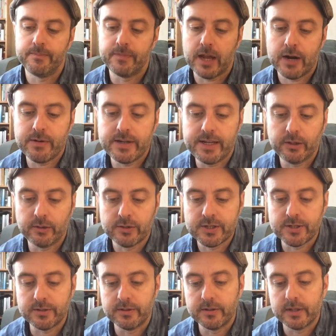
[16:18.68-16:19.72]
Harry
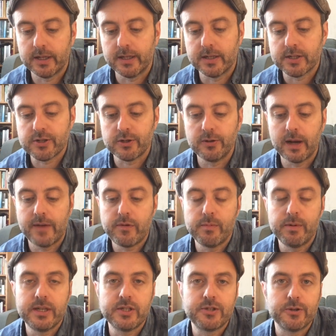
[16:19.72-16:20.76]
Nilsson song
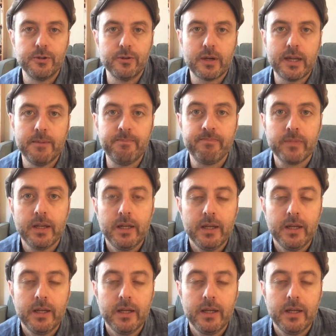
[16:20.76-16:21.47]
Everybody's Talking,